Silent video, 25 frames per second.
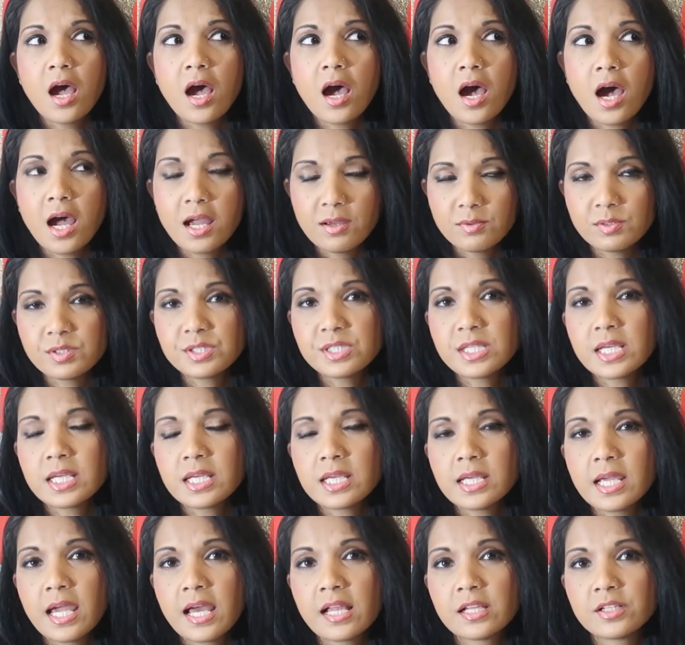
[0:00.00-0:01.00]
I was
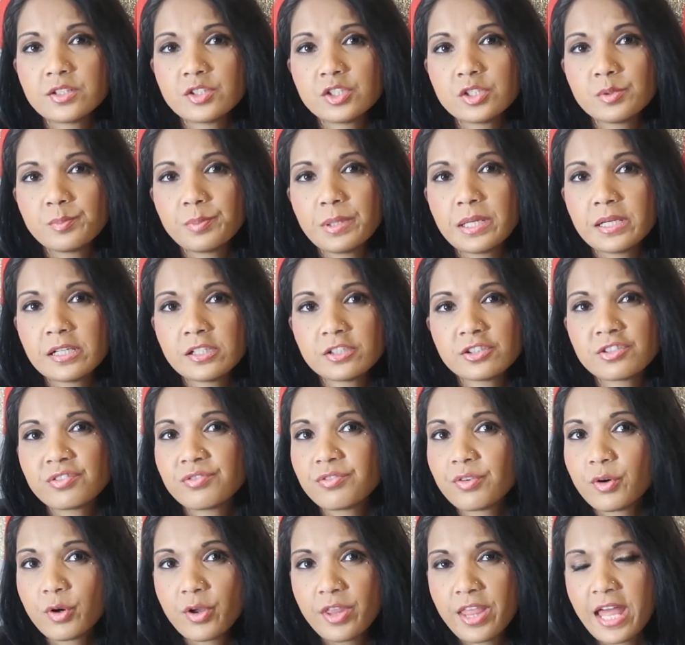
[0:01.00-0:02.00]
taking allergy pills
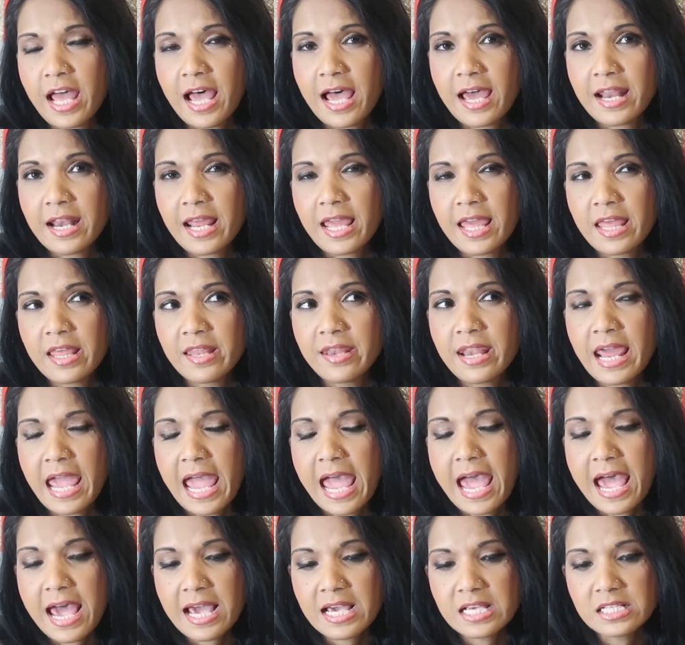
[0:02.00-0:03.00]
for that, and
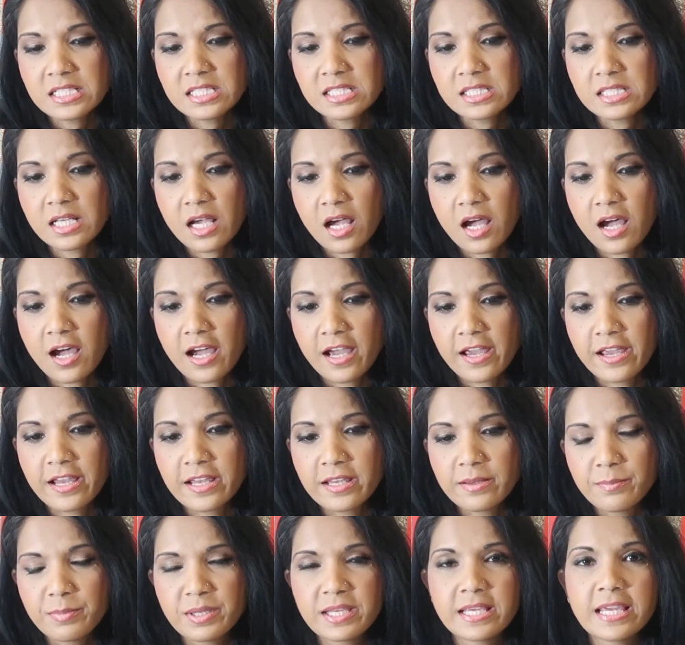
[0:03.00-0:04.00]
as
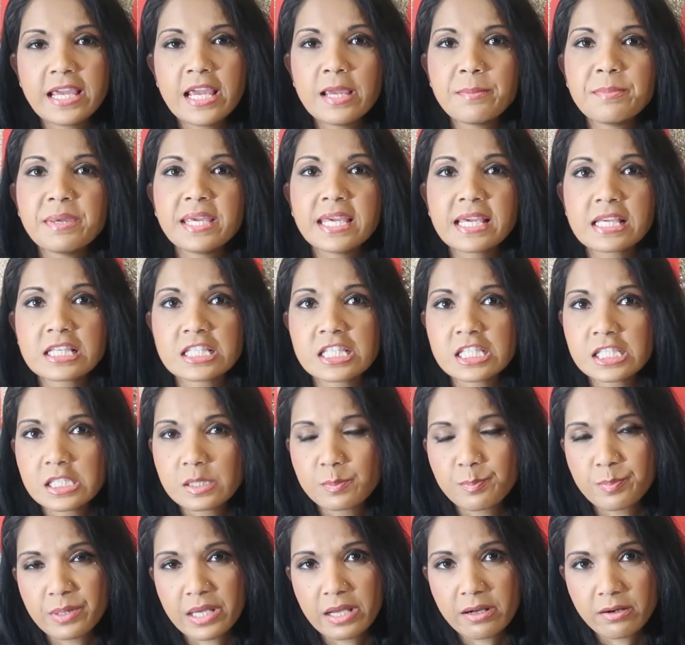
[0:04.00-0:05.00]
I became
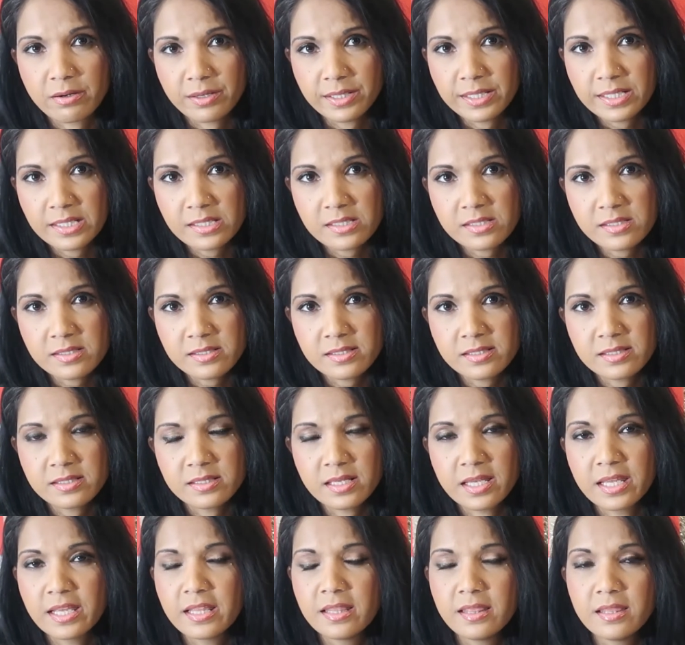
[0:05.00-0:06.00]
experienced
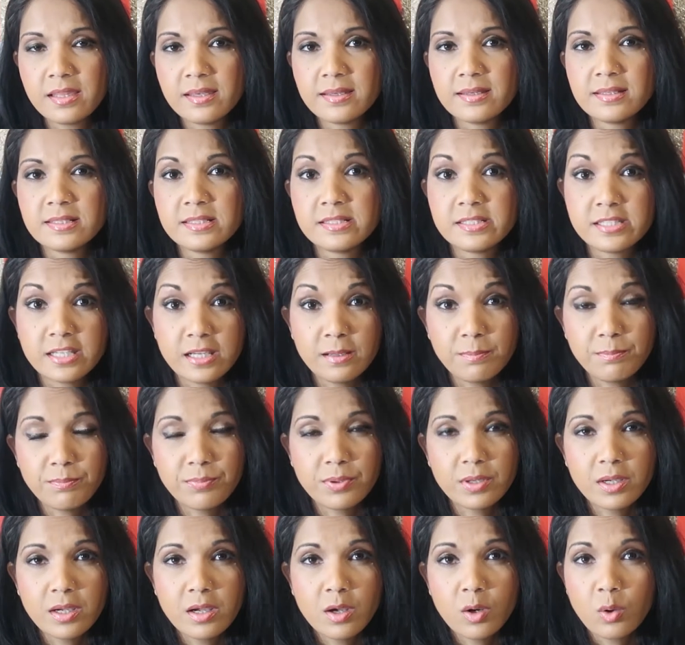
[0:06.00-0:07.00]
in the dip
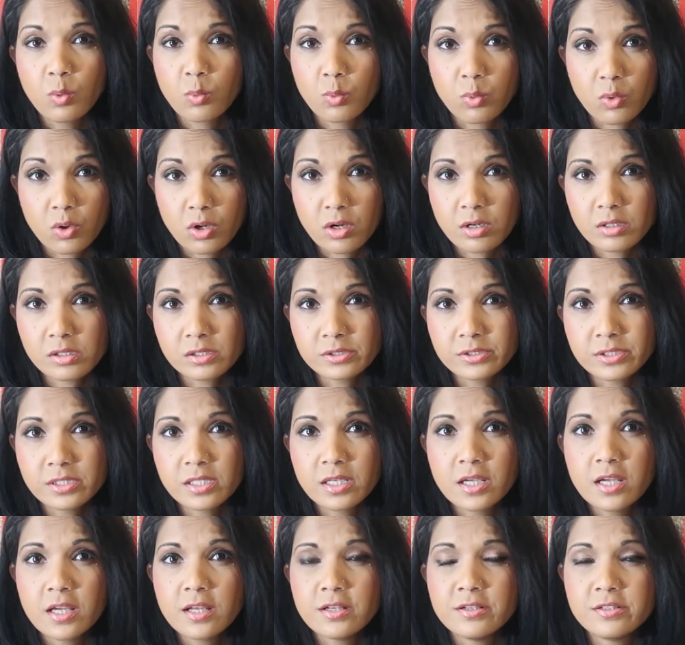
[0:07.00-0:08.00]
world,
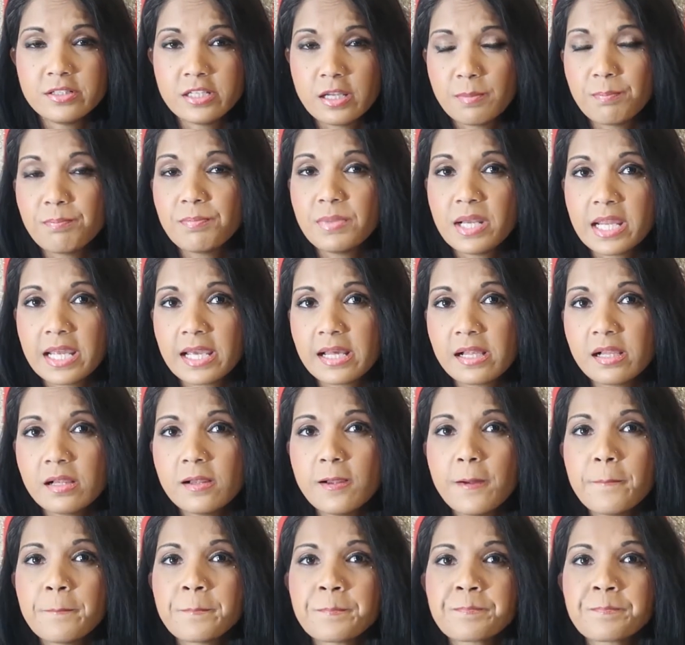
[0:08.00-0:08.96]
dip nail,